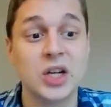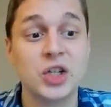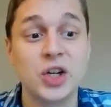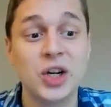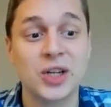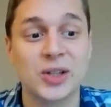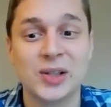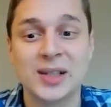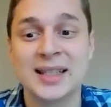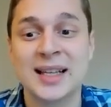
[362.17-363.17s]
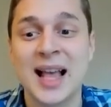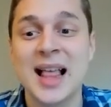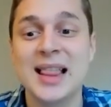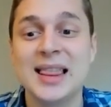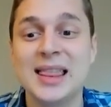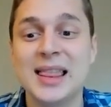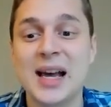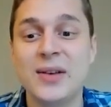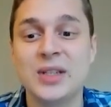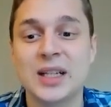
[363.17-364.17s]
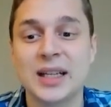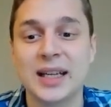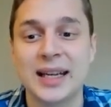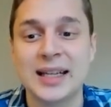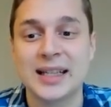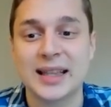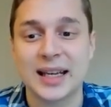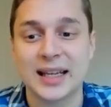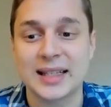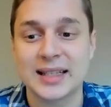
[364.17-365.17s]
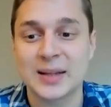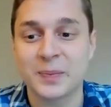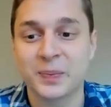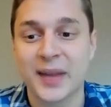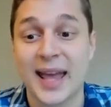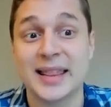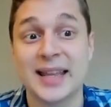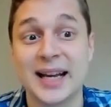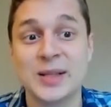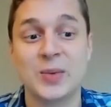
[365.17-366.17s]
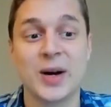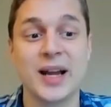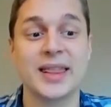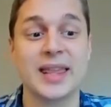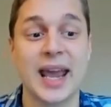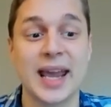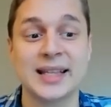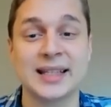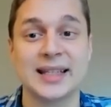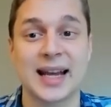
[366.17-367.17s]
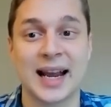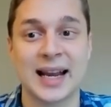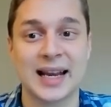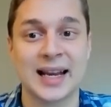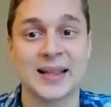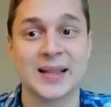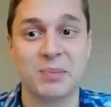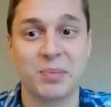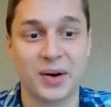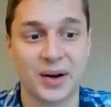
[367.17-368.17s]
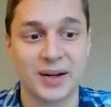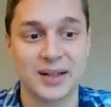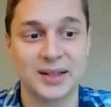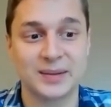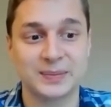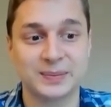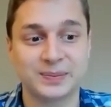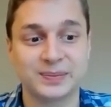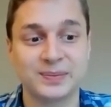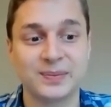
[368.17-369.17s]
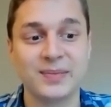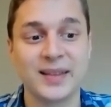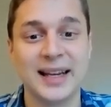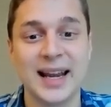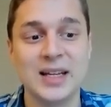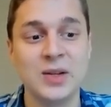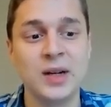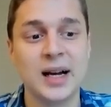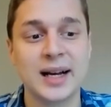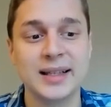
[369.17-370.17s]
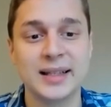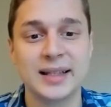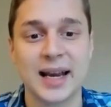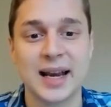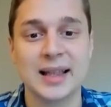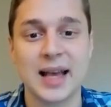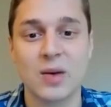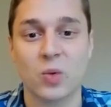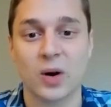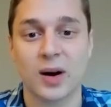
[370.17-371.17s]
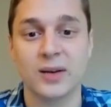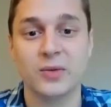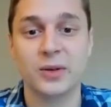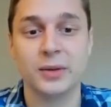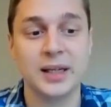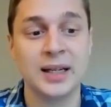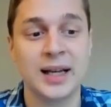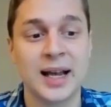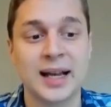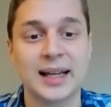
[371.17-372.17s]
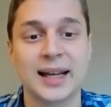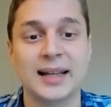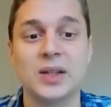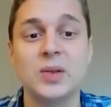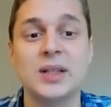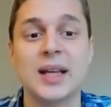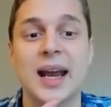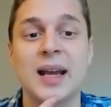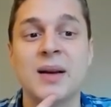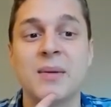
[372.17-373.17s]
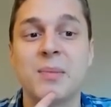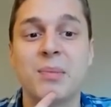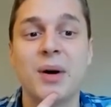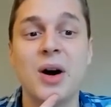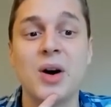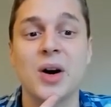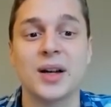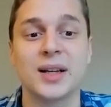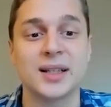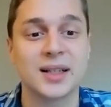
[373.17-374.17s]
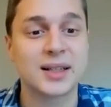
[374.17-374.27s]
Turtles love to eat these, and that's why they stay in the pond. Can you guys say that word for me? Can you say pond?